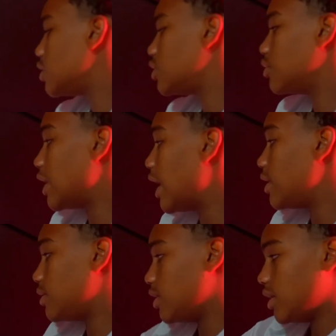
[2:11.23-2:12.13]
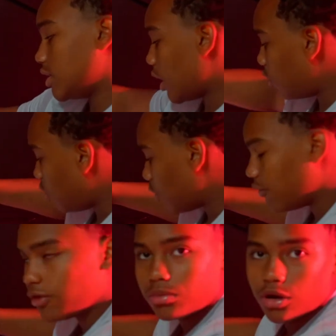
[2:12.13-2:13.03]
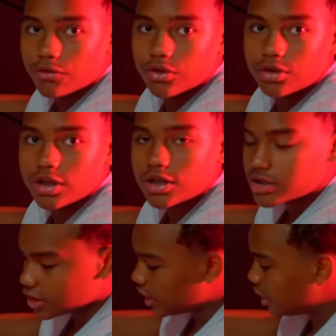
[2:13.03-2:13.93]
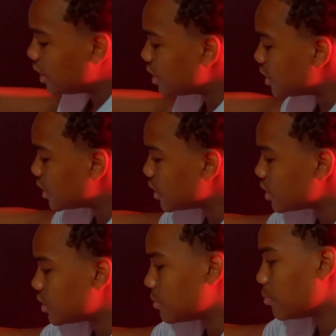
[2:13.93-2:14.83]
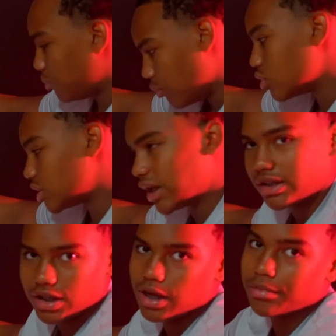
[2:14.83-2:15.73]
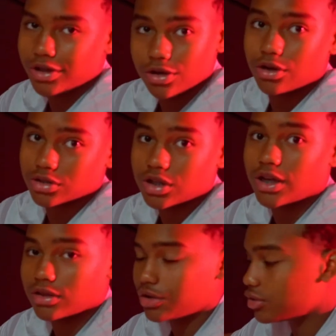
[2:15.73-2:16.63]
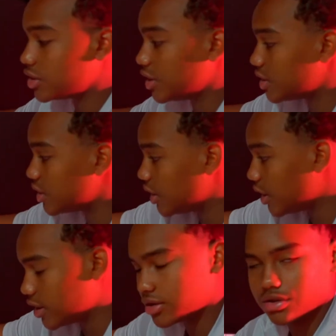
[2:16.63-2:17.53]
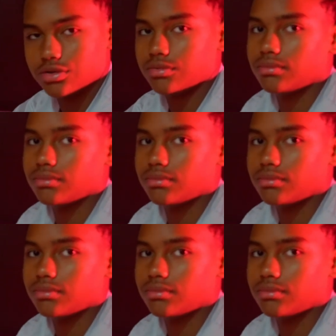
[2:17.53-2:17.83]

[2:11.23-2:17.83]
So that is how long a football field is, and this is most likely how many yards you're going to have to go to get to that end zone.